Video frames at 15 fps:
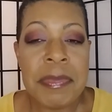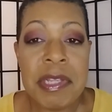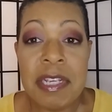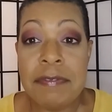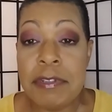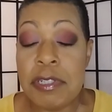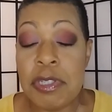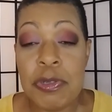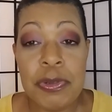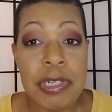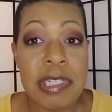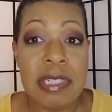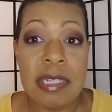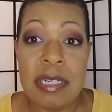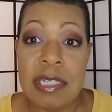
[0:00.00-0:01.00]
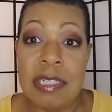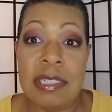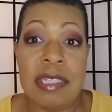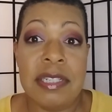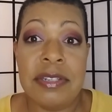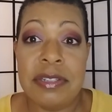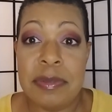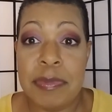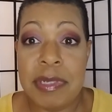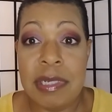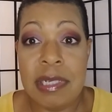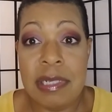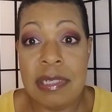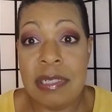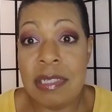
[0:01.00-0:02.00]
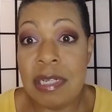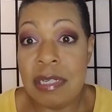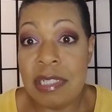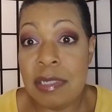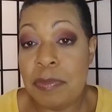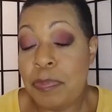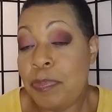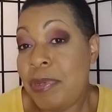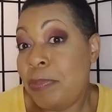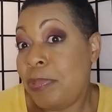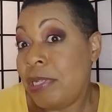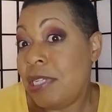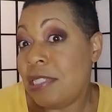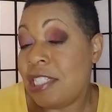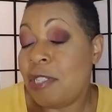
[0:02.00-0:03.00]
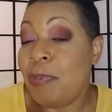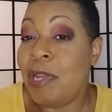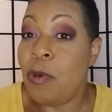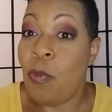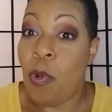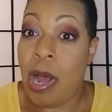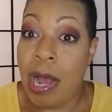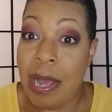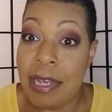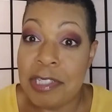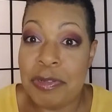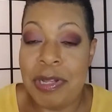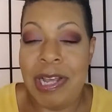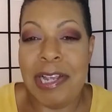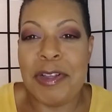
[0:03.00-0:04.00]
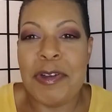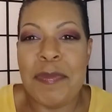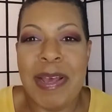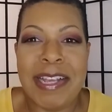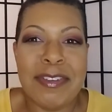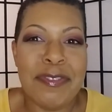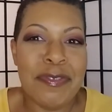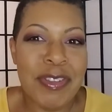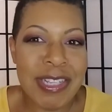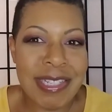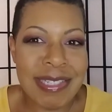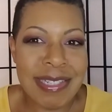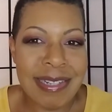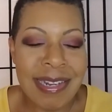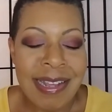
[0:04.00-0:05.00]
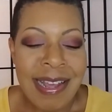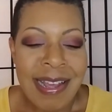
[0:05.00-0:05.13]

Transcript: If the story sucks, just tell me it sucks, but please explain why so that I can go back and fix it.